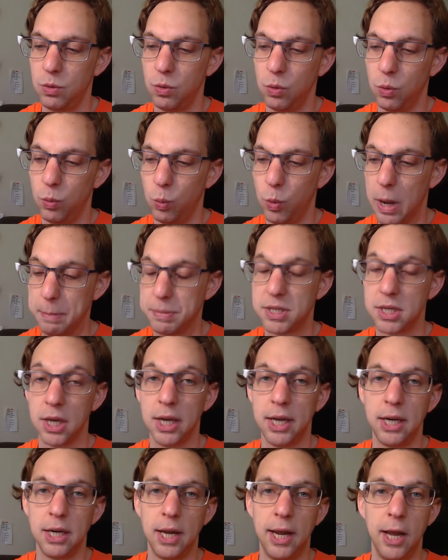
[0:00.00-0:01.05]

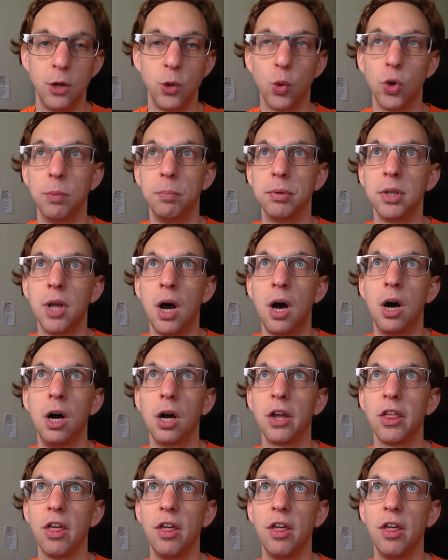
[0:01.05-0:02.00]
website and or blog